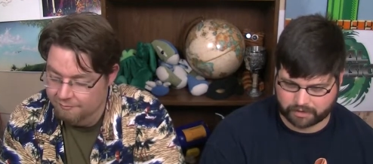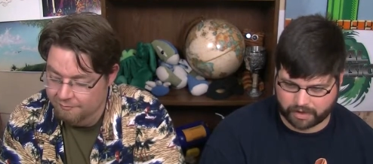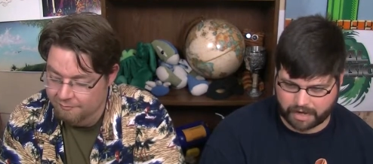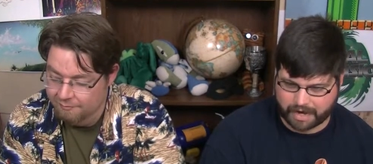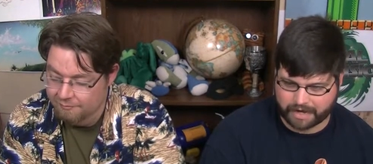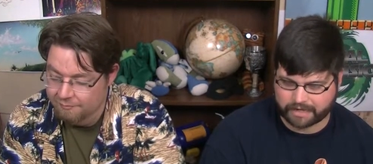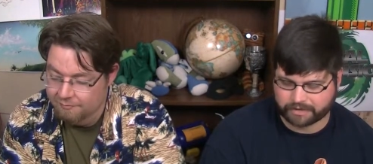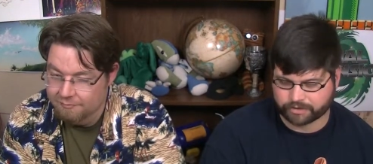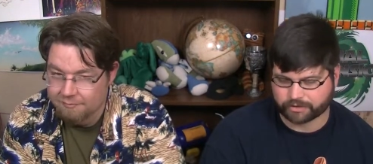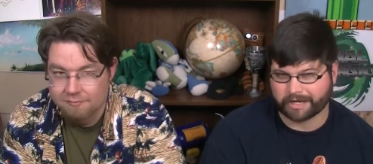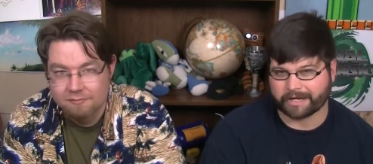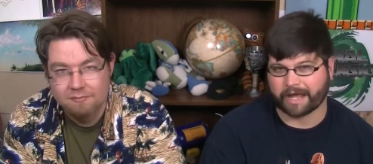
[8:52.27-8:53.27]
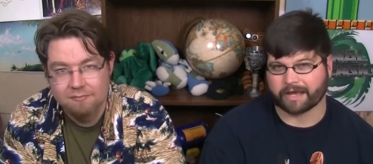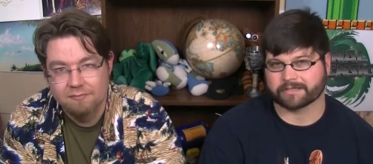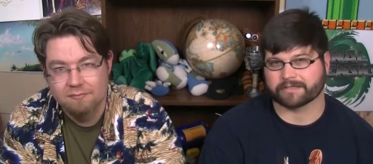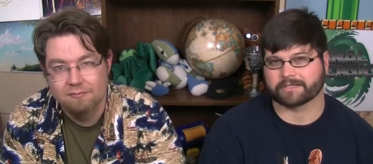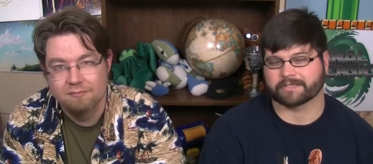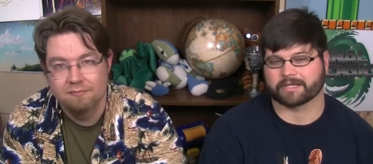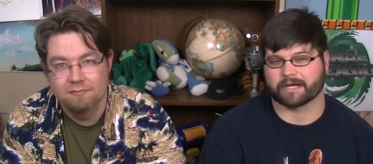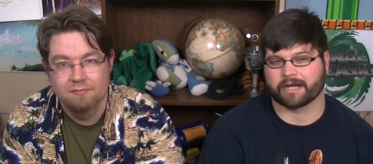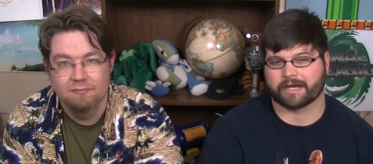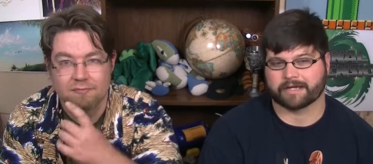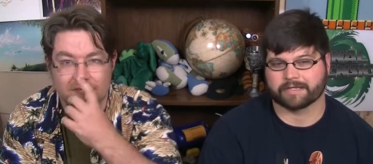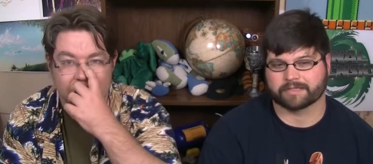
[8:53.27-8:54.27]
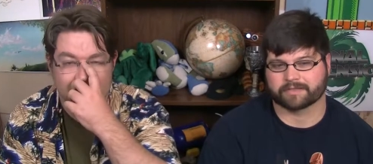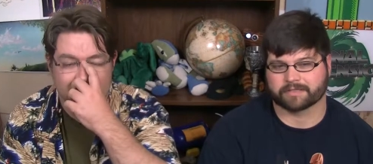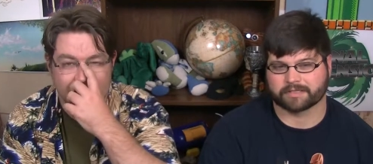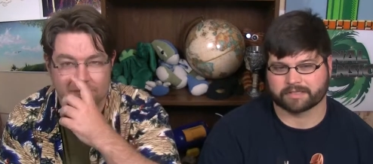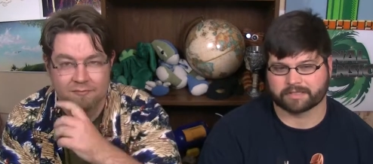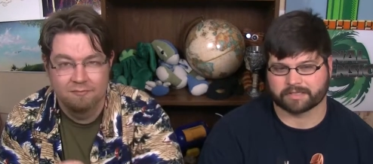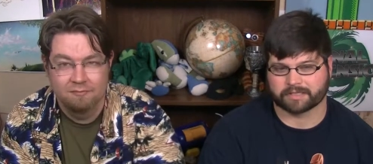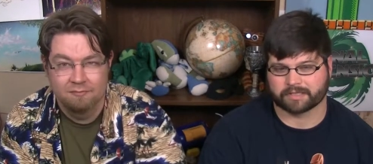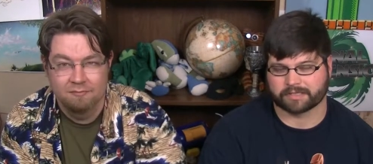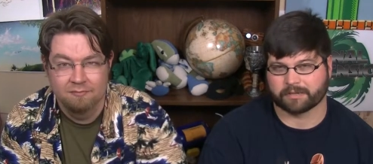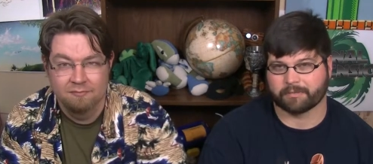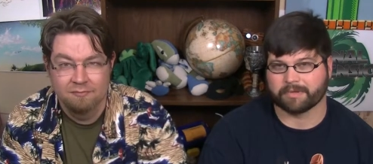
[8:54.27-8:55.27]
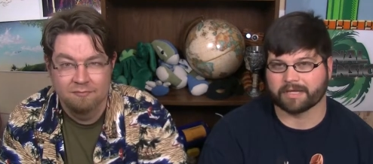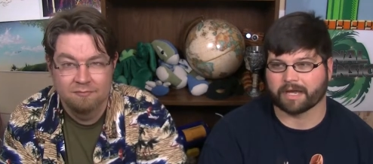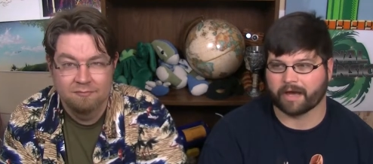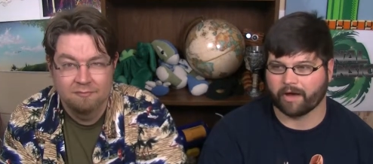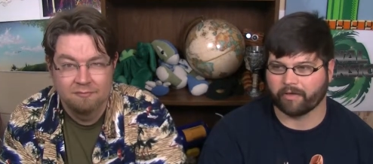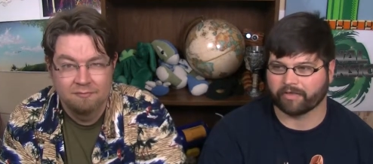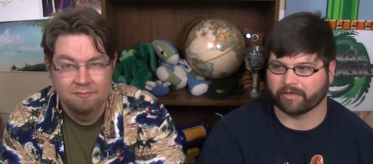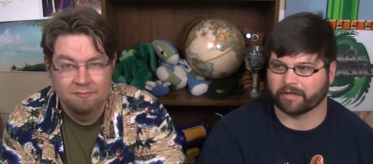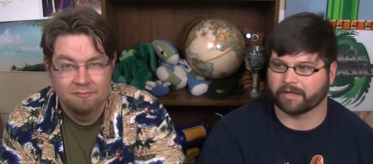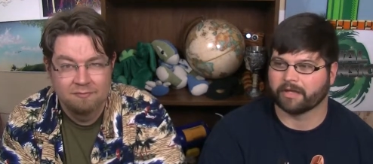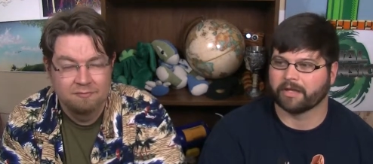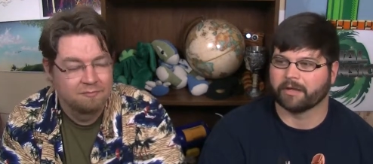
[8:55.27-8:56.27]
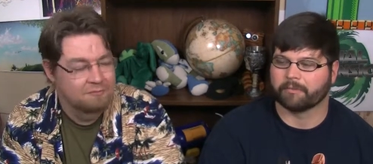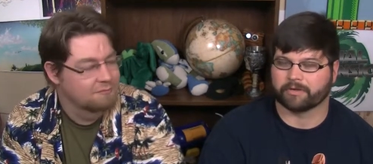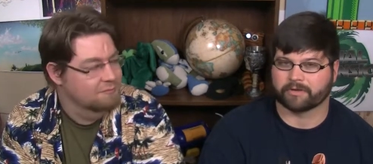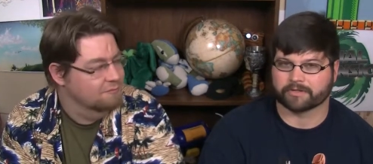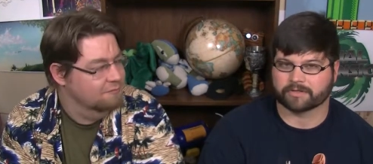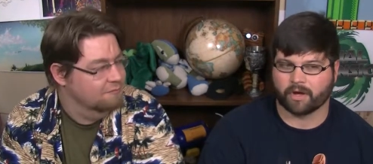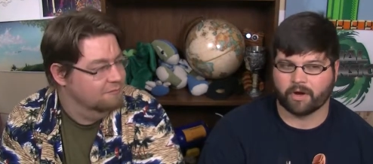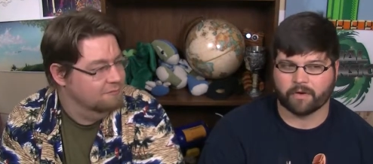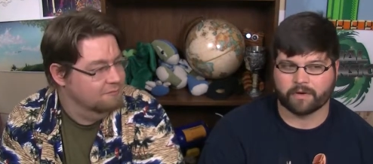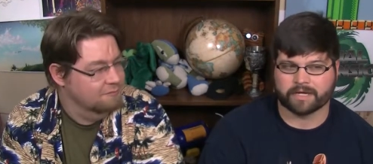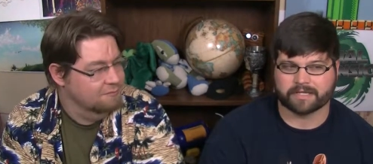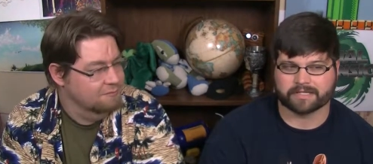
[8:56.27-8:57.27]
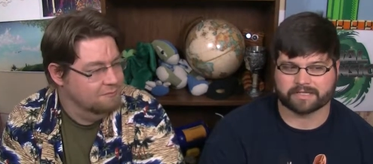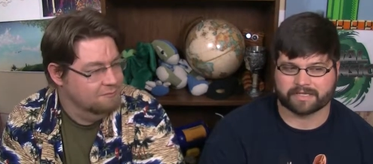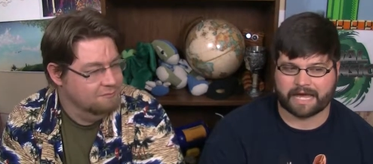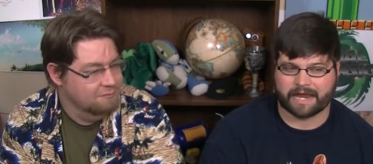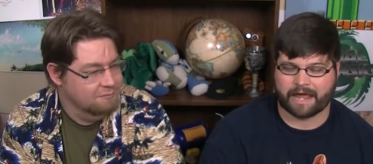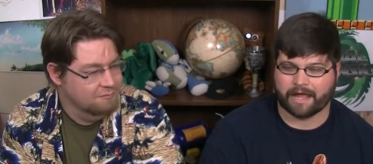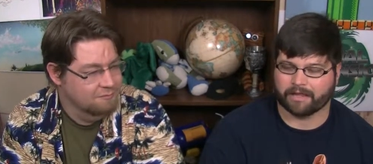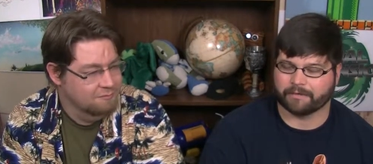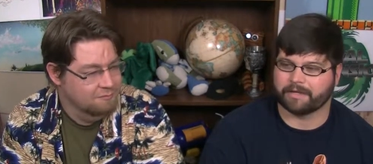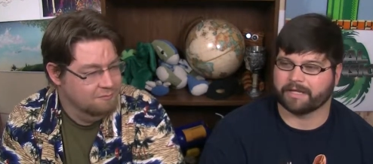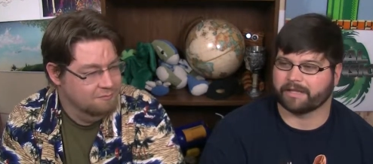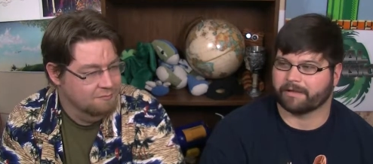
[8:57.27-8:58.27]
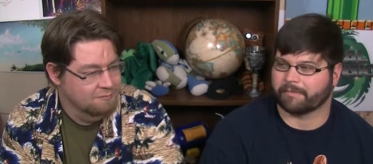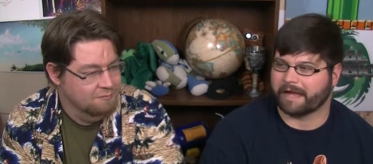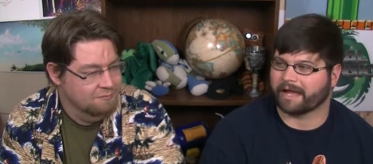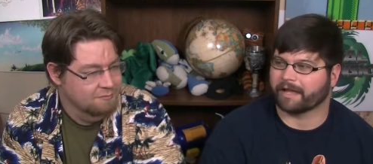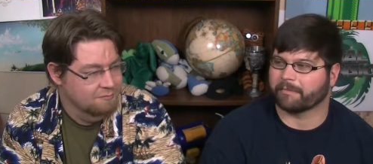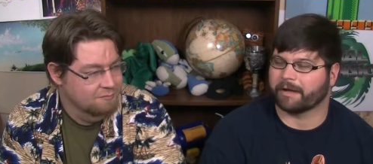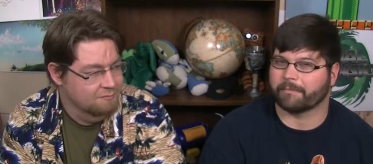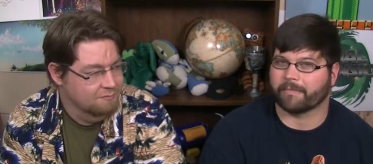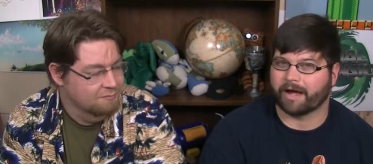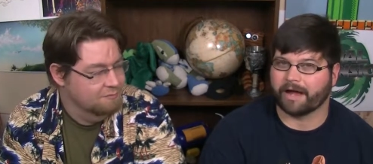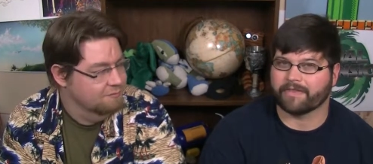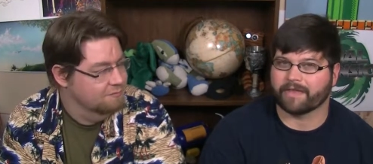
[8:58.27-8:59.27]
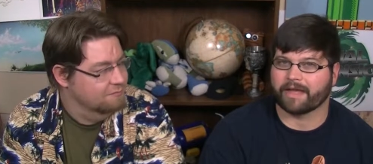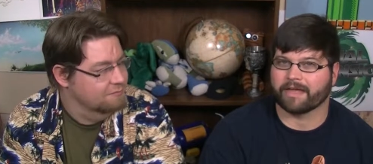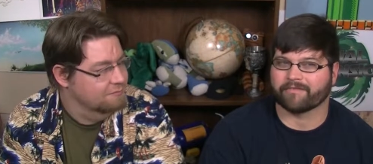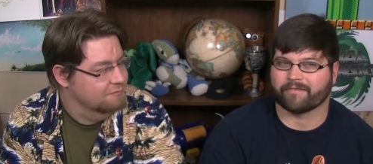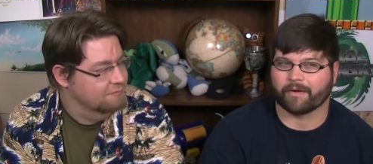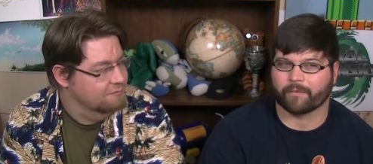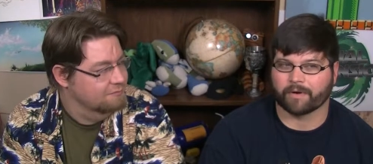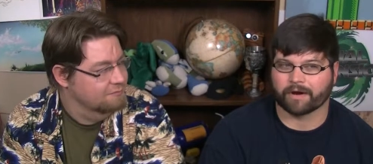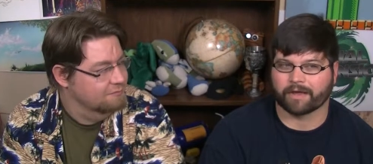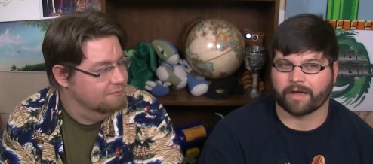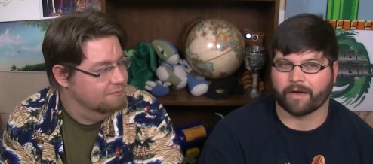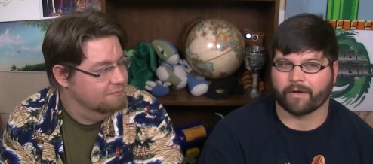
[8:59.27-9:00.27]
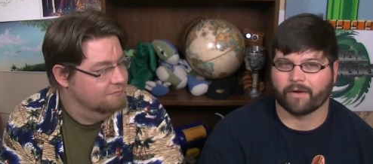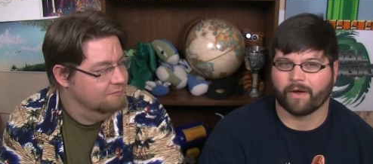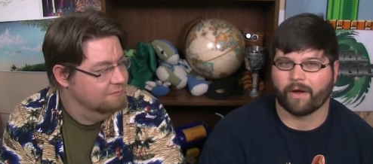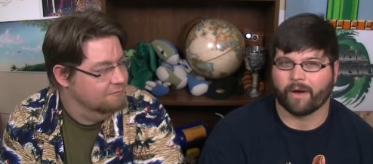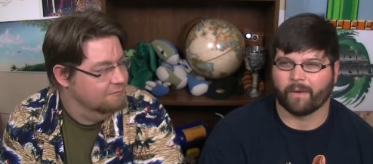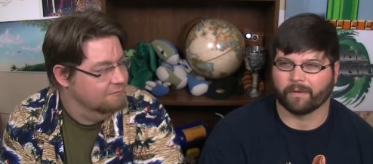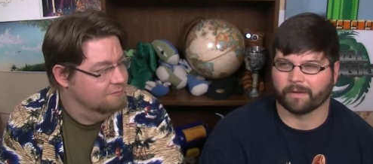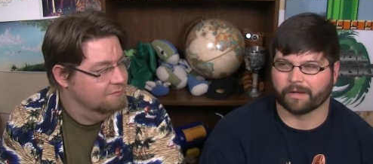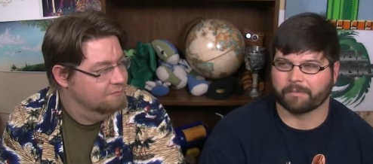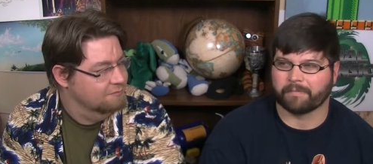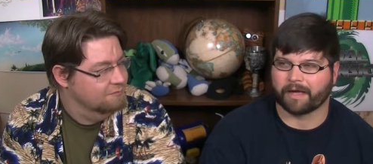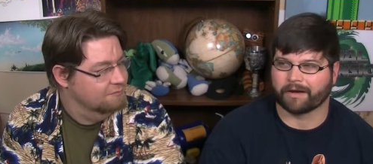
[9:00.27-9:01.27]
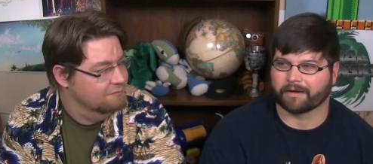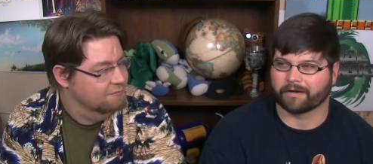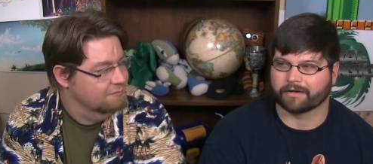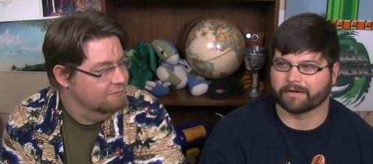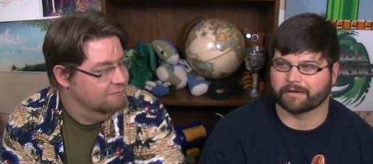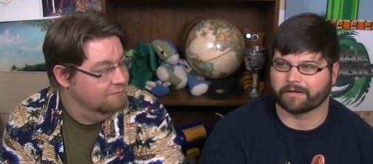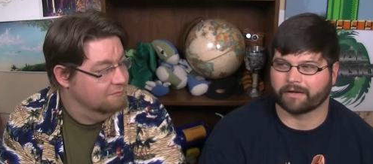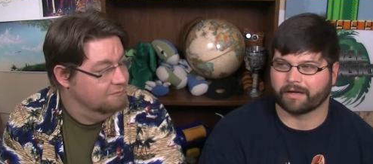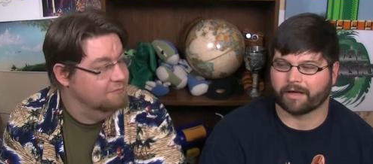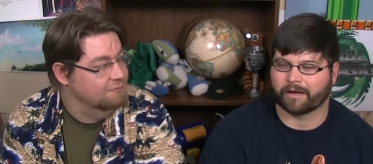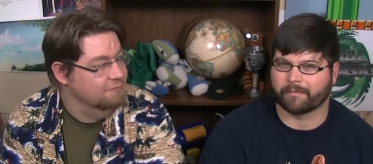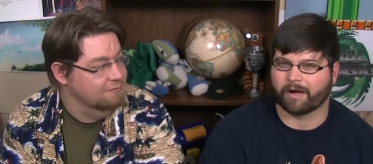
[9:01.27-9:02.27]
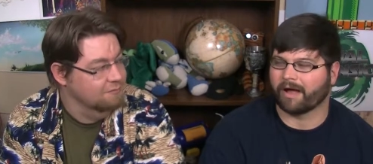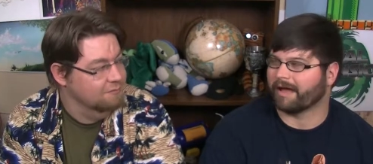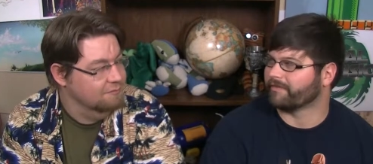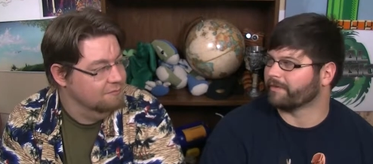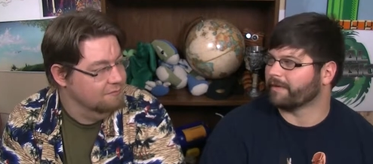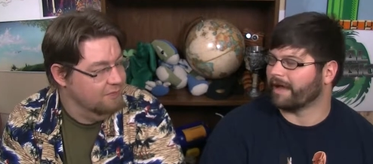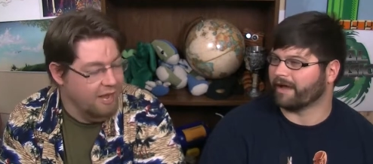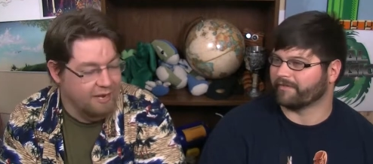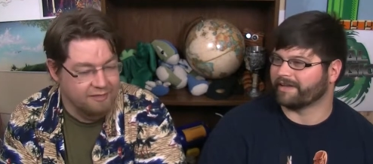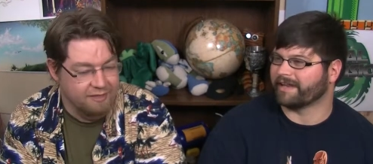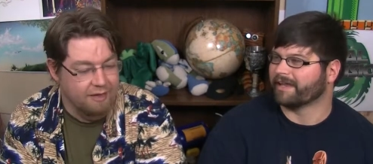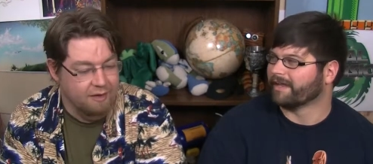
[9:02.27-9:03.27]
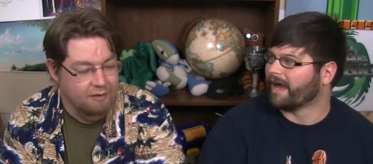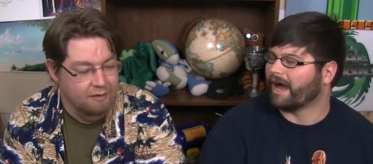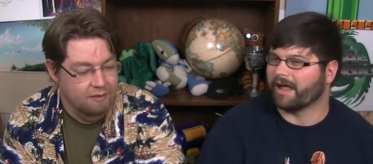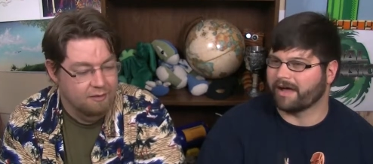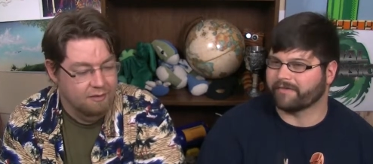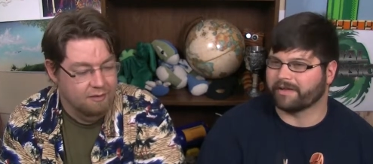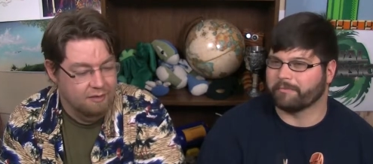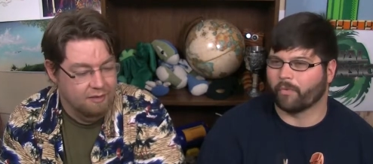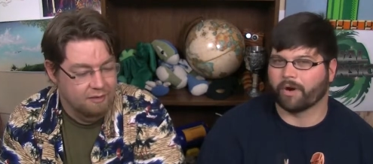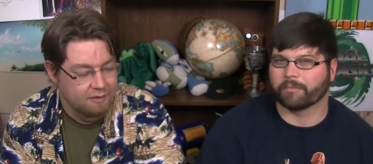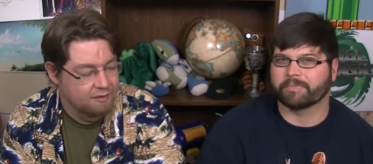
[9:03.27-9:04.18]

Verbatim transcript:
Speaker 1: I try to exercise to to be healthy, but there's always that element in the back of my mind that if I work out, I'll look better. Um, mm. I'll have a I'll yeah, I get that. A, I'll have a more